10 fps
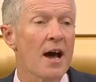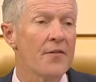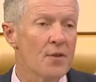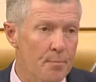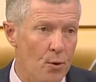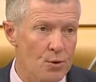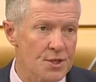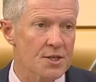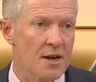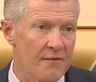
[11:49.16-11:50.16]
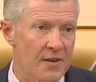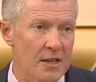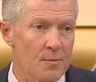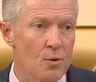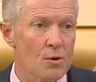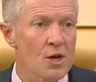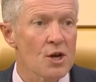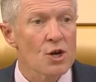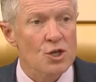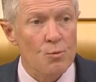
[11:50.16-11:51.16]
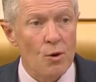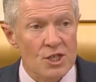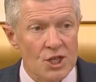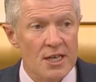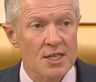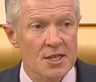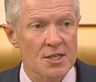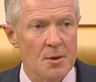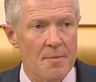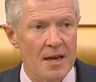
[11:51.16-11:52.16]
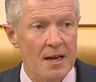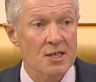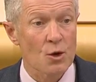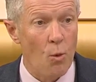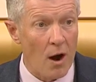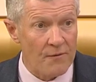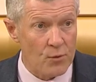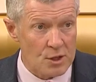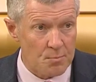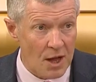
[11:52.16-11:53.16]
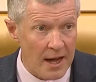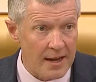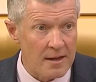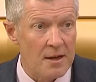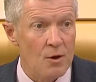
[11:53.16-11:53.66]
and the posts available. So what changes is she making to workforce planning?